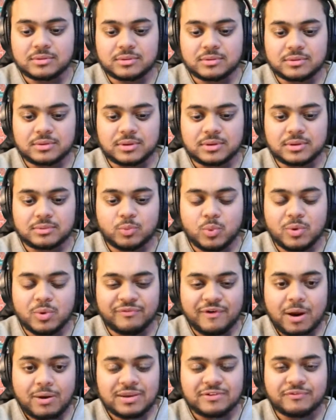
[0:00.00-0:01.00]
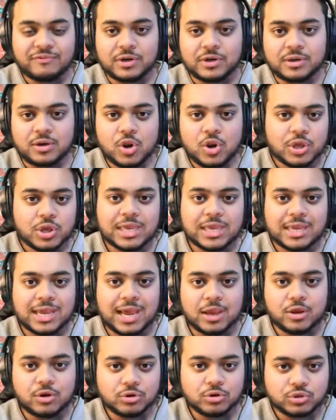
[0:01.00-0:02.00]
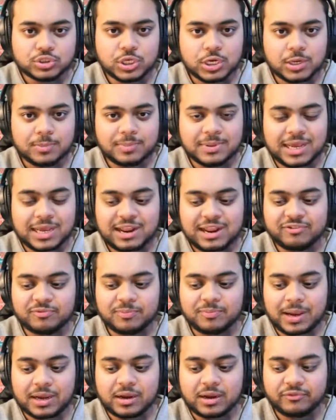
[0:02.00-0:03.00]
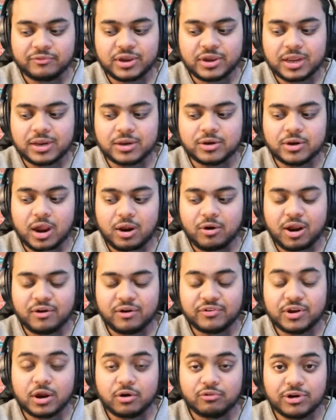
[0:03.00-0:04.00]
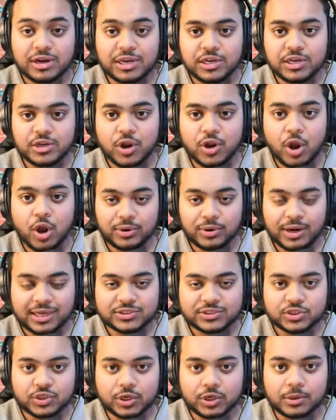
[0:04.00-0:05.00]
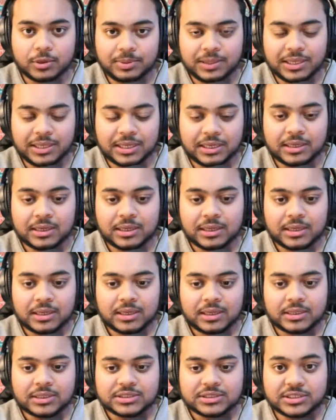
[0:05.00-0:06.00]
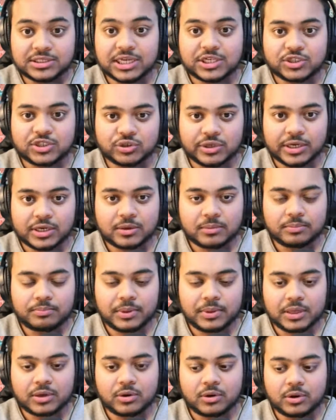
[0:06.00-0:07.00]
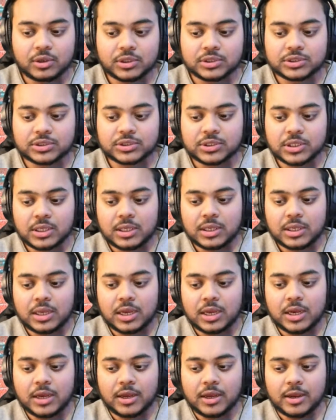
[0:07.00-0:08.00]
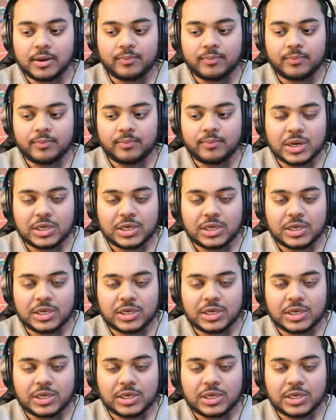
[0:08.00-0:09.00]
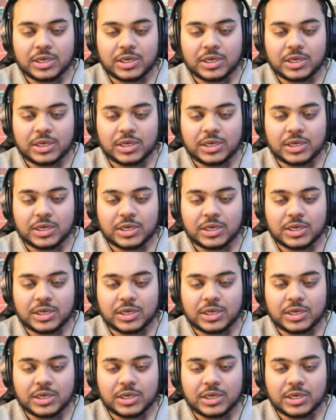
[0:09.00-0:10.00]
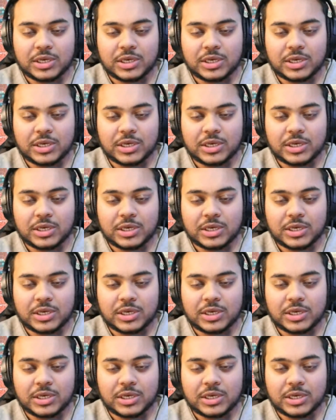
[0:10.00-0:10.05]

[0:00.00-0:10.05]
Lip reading: without even looking at who's going to be at left back, I think I already know that it's going to be Cedric because when you don't have a backup left back,